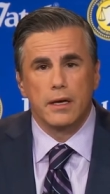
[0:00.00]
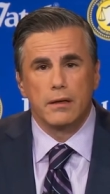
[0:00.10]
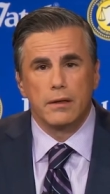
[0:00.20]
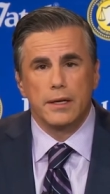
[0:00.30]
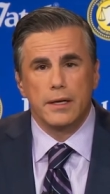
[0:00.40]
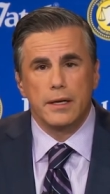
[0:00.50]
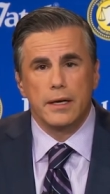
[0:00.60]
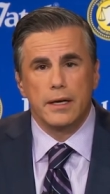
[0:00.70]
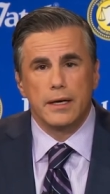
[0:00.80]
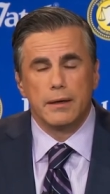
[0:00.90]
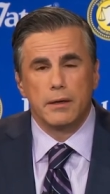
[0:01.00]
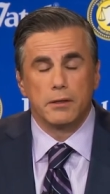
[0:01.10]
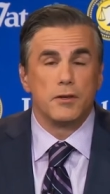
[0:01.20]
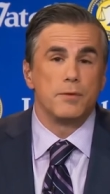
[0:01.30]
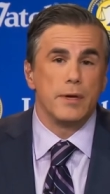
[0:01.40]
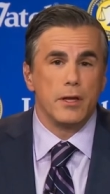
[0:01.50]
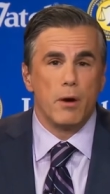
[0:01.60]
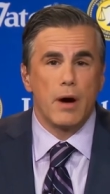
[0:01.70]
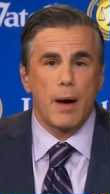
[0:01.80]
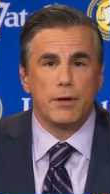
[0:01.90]
Clinton, uh, excuse me, the
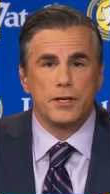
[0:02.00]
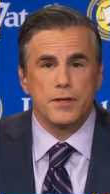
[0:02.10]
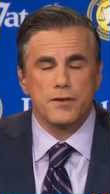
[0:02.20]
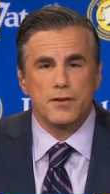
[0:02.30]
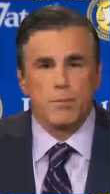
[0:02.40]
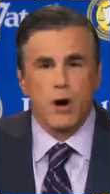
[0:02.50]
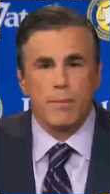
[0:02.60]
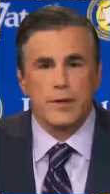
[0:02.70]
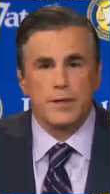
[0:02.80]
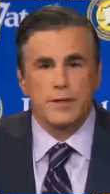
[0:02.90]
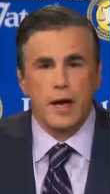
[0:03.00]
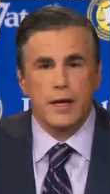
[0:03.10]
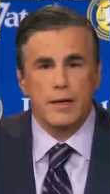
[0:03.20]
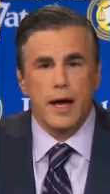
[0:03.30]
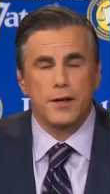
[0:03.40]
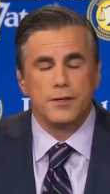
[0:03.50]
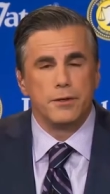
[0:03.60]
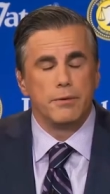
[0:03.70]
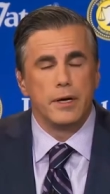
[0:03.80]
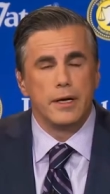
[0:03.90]
Obama Justice Department decided not
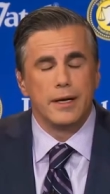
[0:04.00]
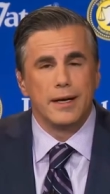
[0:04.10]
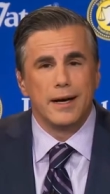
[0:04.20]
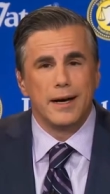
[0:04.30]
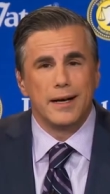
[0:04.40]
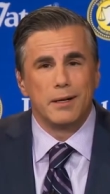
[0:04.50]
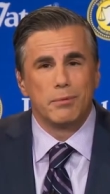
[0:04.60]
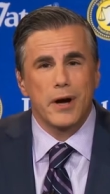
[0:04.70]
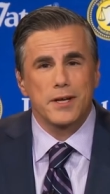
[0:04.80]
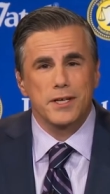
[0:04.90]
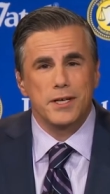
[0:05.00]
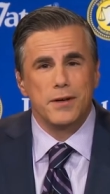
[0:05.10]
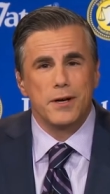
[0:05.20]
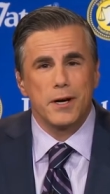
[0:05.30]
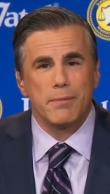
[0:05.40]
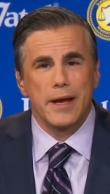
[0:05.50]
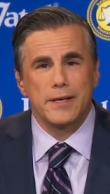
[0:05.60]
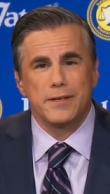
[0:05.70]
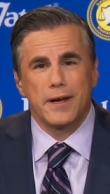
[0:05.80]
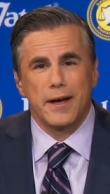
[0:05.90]
to uh, prosecute her
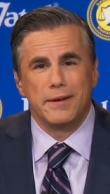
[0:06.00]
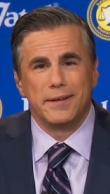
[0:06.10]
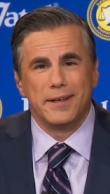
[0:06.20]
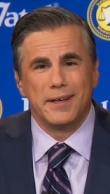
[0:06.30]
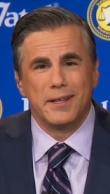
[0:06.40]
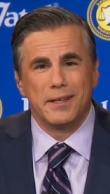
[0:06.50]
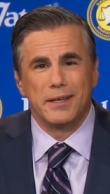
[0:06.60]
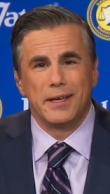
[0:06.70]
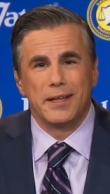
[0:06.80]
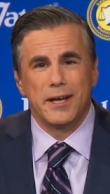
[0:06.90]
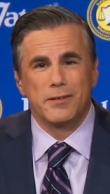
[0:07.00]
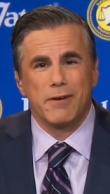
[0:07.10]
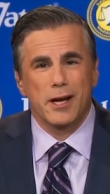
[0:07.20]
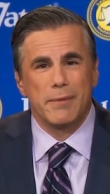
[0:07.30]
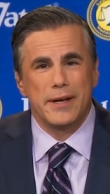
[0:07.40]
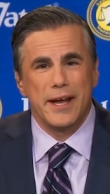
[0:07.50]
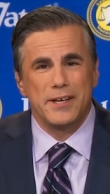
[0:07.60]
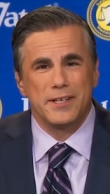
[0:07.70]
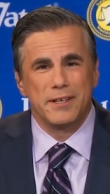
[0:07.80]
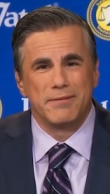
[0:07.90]
based on uh, the alleged
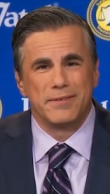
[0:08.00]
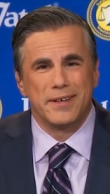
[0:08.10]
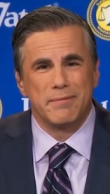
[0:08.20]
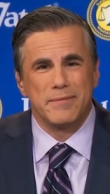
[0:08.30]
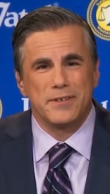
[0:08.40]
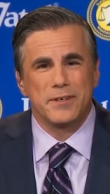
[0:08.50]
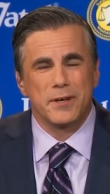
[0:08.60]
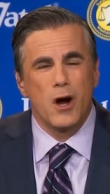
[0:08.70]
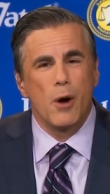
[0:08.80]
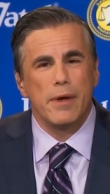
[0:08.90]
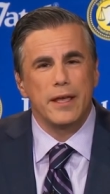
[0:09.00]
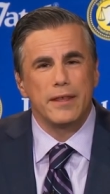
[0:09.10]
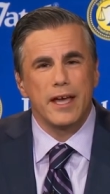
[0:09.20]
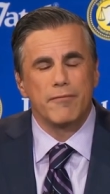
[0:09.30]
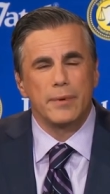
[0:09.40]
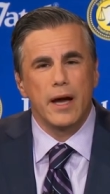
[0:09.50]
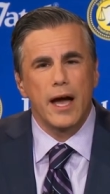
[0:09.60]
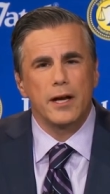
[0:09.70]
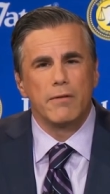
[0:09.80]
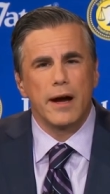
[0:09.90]
recommendation of uh, Mr. Comey, the
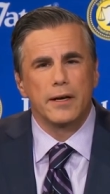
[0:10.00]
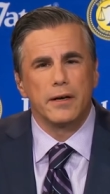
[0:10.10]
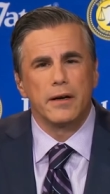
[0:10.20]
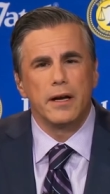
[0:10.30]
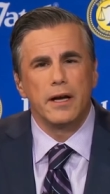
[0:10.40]
FBI director.